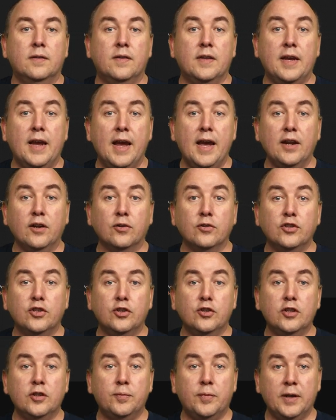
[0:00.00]
The handle
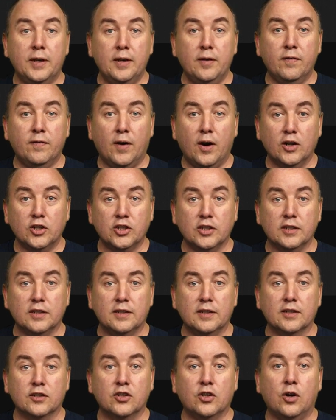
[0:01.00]
UDP
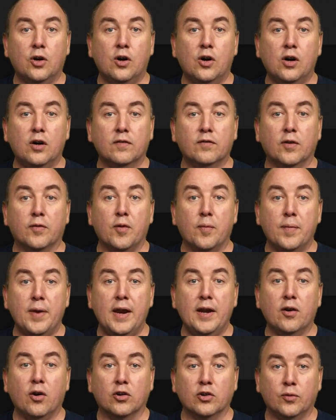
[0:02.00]
function gets called from the
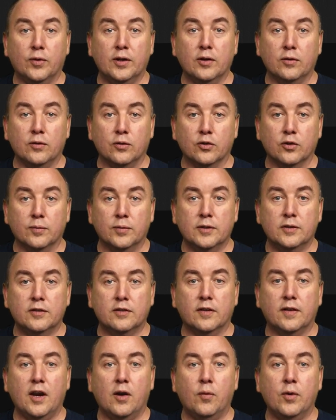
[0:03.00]
main Arduino loop
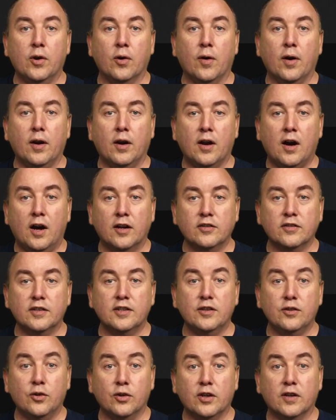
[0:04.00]
so that we are
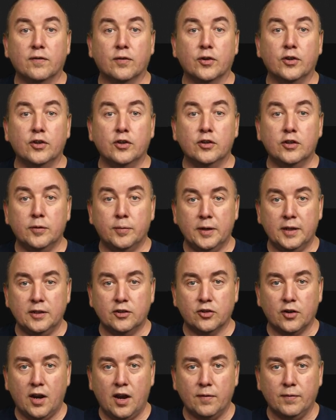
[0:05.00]
constantly looking for UDP
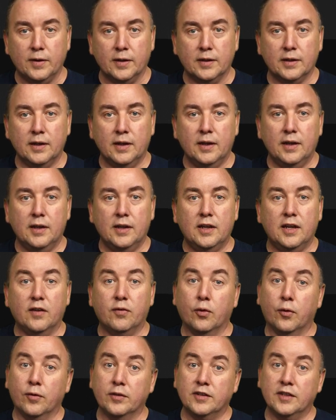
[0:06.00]
traffic.
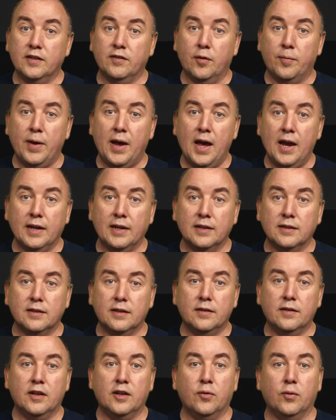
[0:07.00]
If we receive a
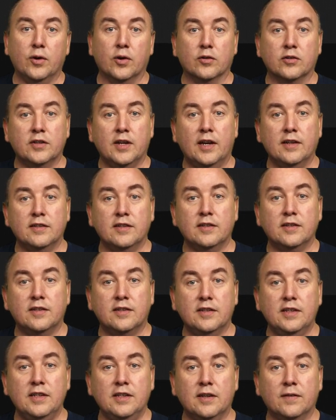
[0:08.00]
packet, then we are testing to
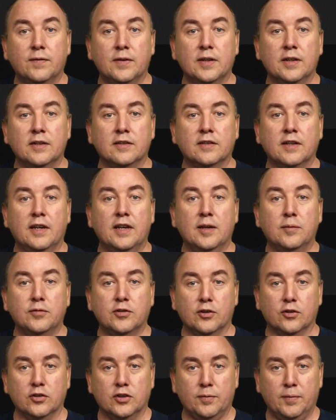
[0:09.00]
see if it is a
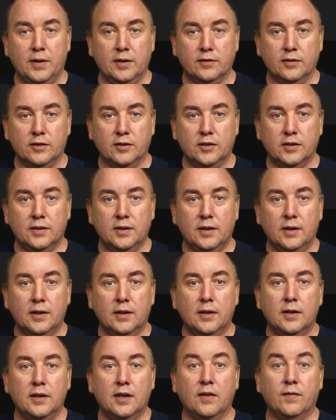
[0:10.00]
msearch message.
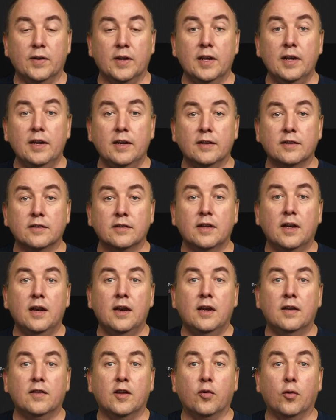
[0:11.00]
If it is,
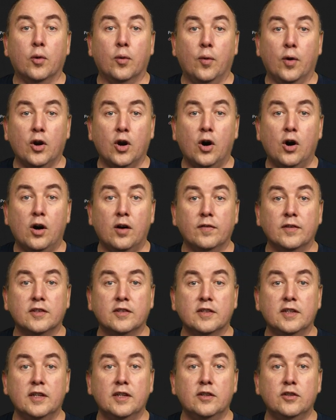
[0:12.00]
then we will call the
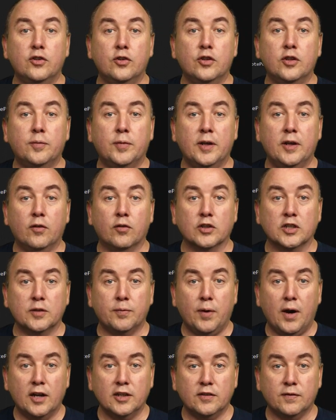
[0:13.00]
send UDP
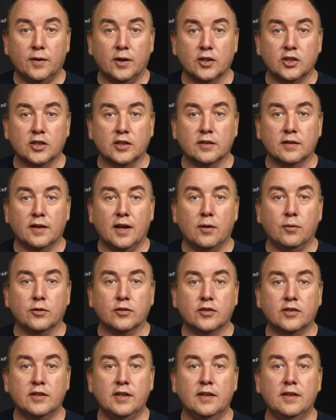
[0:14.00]
response function that
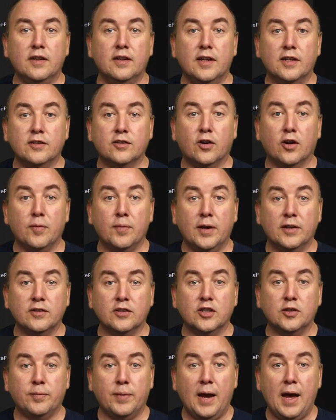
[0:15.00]
will send the necessary
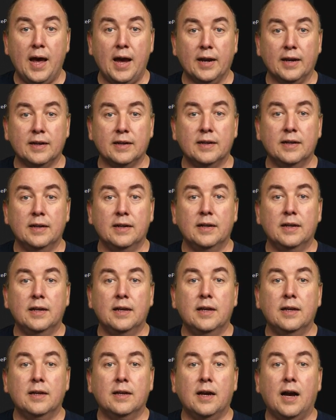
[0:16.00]
message back.
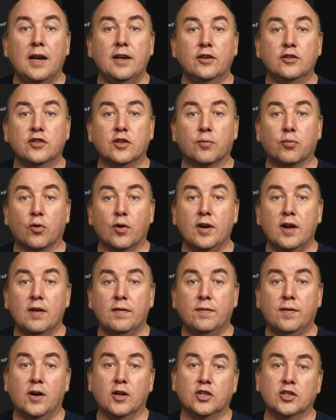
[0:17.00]
I use the
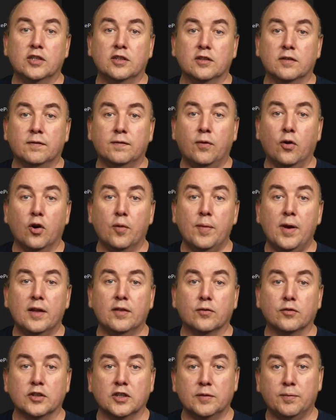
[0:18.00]
printf function to
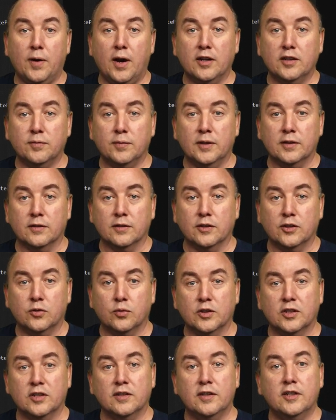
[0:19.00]
format the response
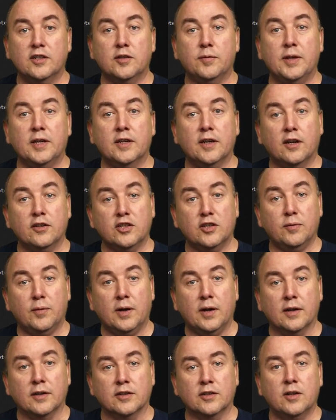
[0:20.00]
message, which needs to be
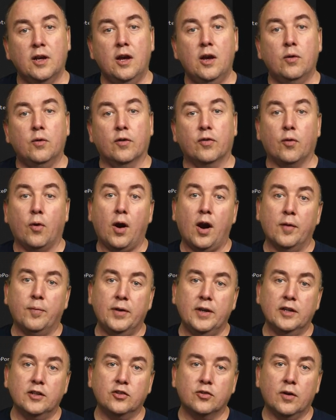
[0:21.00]
customized with our
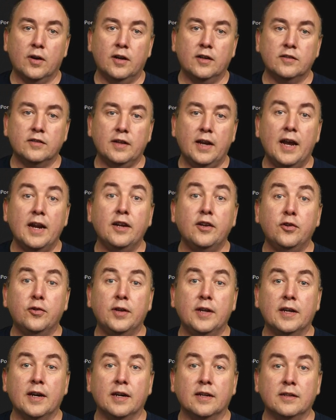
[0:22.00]
IP address and a
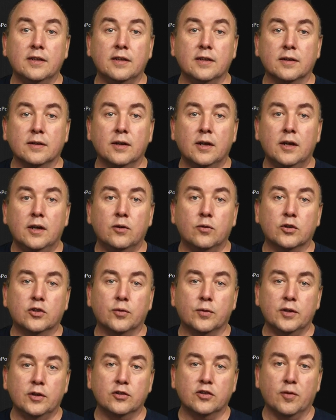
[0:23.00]
unique ID, which
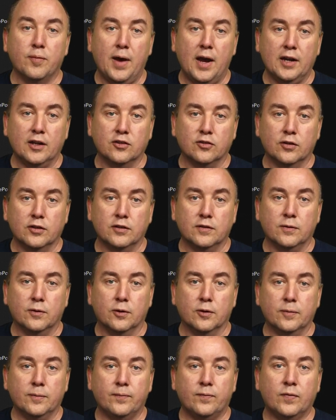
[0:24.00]
we use the MAC address
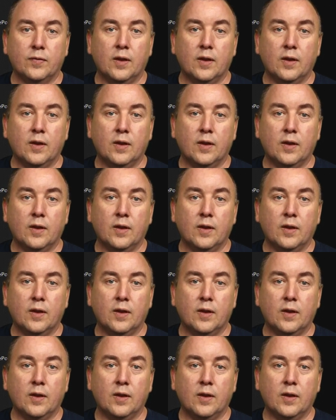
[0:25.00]
for.